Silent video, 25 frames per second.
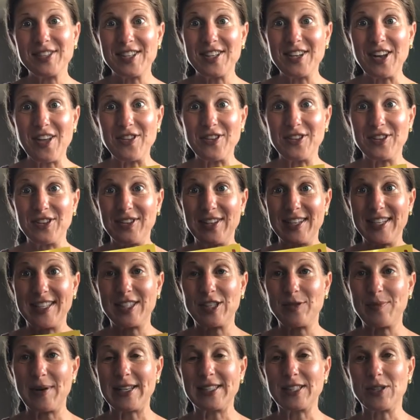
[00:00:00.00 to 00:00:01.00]
Here's another
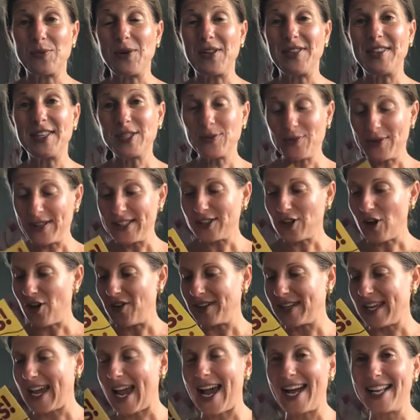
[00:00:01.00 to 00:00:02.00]
little Easter basket one. This one's
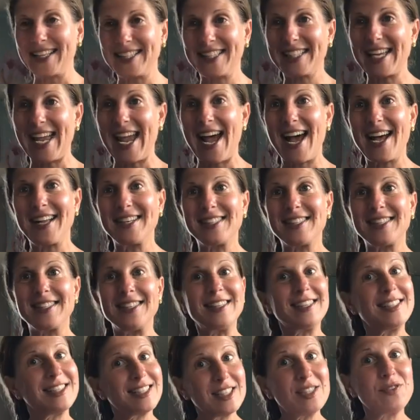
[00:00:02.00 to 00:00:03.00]
called
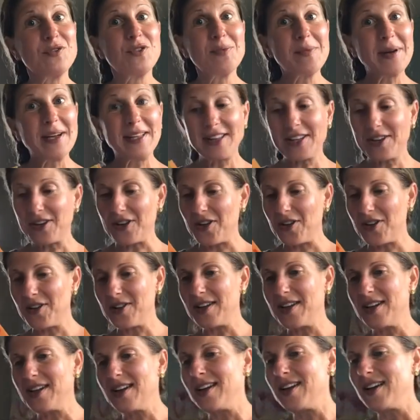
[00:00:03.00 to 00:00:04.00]
Cats. And this is for my
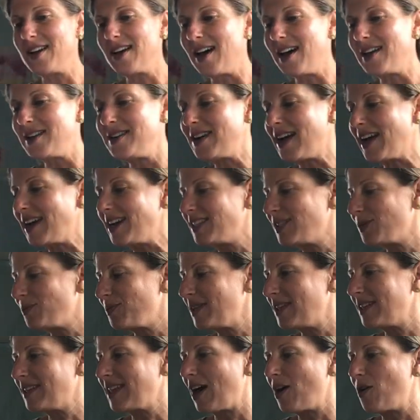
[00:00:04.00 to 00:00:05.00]
little. A
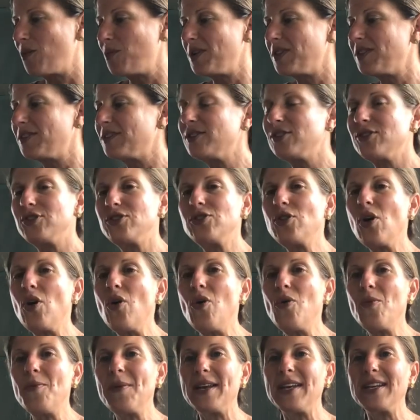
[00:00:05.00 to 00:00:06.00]
nice read aloud with
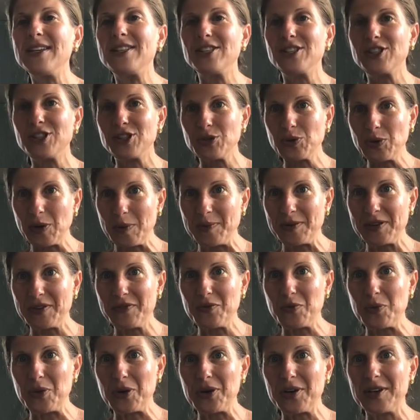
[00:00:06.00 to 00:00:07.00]
so many
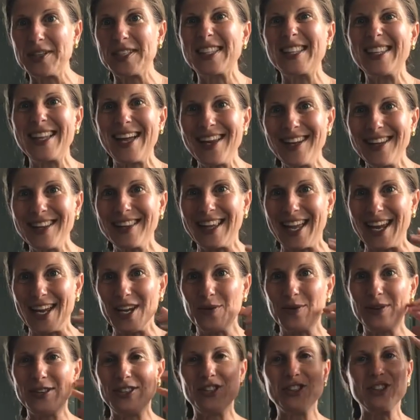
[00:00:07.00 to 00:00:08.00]
descriptive words. Let
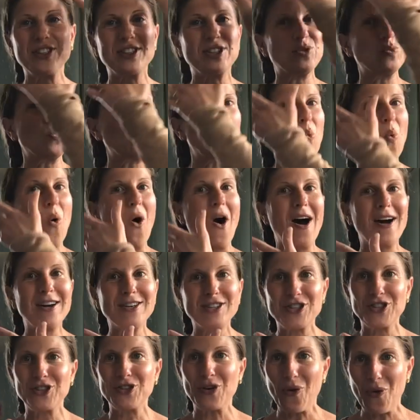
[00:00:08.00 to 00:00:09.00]
language just
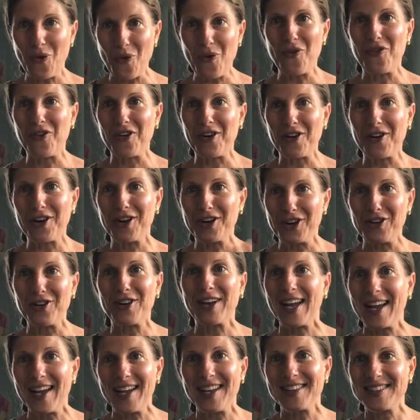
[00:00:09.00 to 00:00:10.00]
wash over
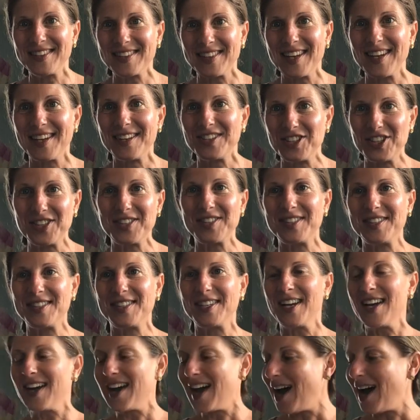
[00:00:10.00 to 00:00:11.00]
your kids. Like,
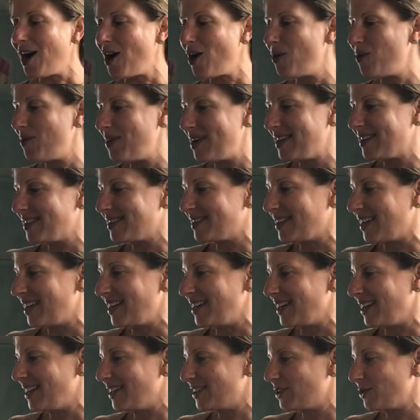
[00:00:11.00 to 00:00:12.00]
just how
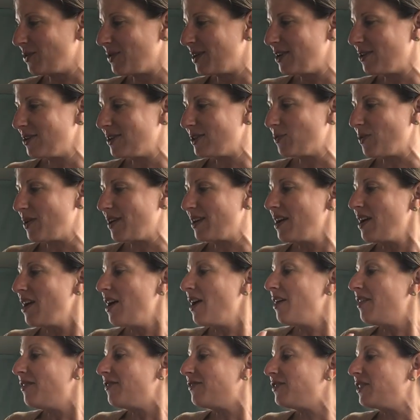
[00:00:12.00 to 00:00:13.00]
exciting. So here's
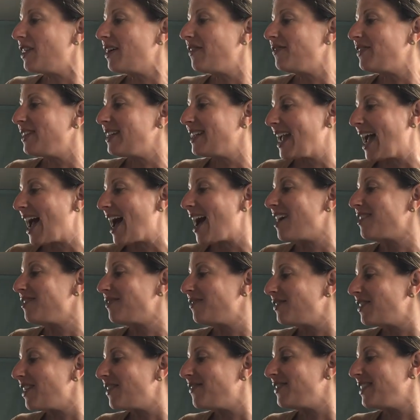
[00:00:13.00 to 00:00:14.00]
one. Fluffy
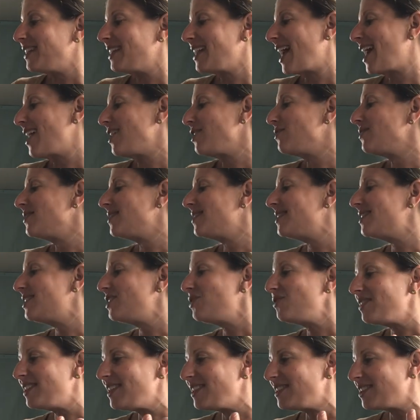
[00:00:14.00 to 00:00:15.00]
cat, you're
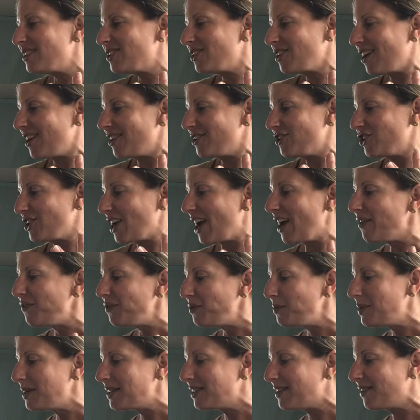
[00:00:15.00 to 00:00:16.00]
silky to touch.
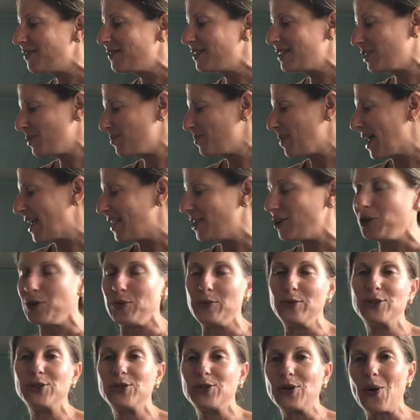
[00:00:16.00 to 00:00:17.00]
Everyone loves to pet
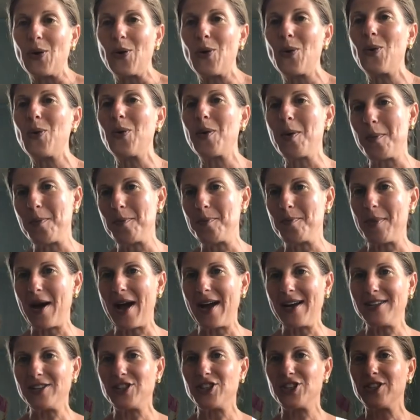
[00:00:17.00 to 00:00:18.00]
you so
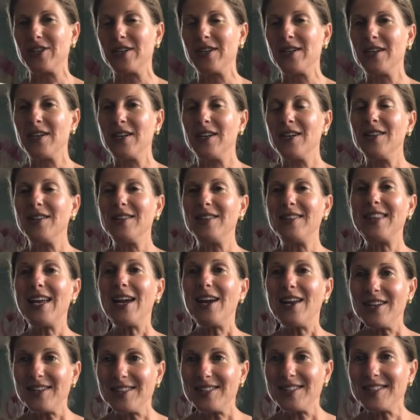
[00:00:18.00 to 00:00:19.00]
much.
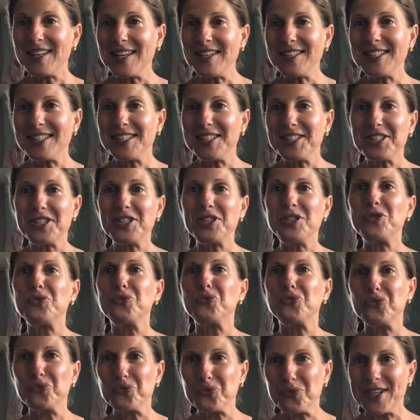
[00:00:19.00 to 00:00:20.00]
That sentence
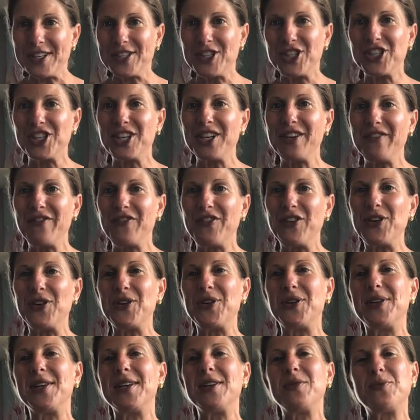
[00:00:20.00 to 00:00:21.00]
is rich and
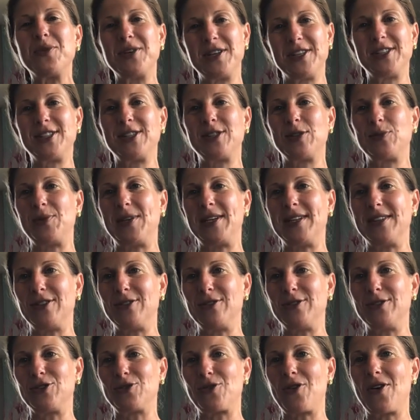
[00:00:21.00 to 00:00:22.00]
full, and what a
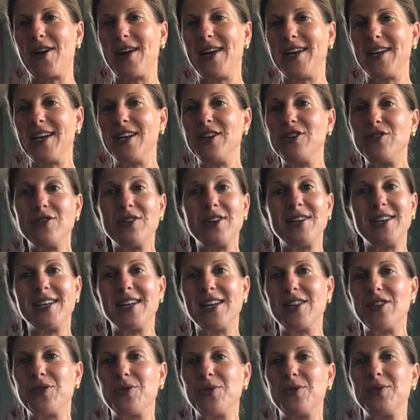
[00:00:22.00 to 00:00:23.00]
sweet little drawing. And you're
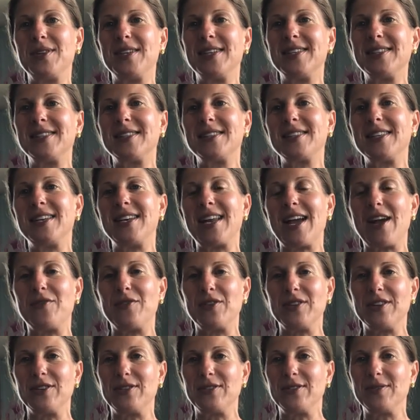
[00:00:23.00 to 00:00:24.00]
going to get through this
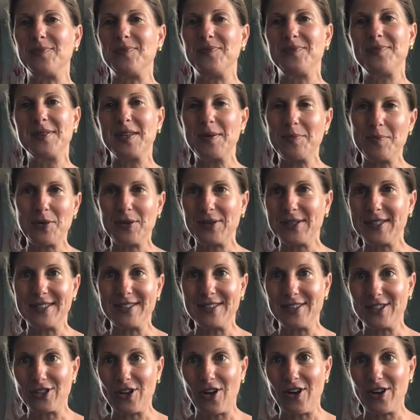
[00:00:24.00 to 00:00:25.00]
and have a little
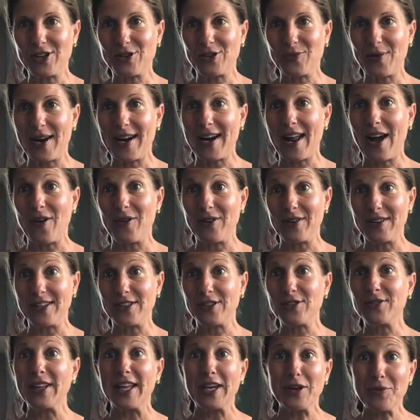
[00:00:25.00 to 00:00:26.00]
person zonked right out
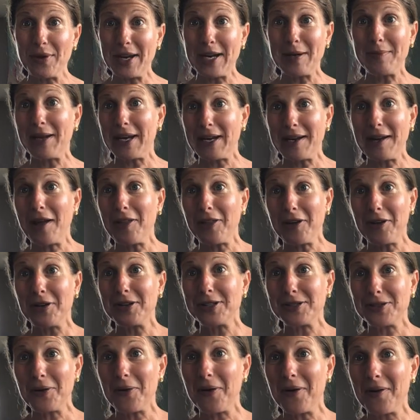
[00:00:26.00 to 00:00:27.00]
unless you're like, read me
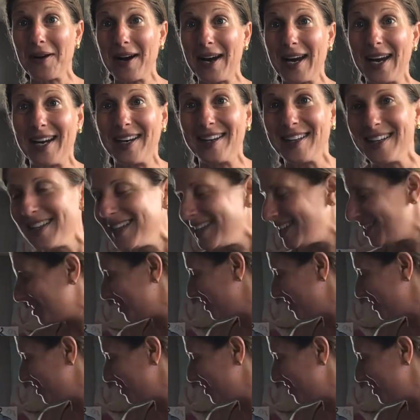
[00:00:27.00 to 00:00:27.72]
another story.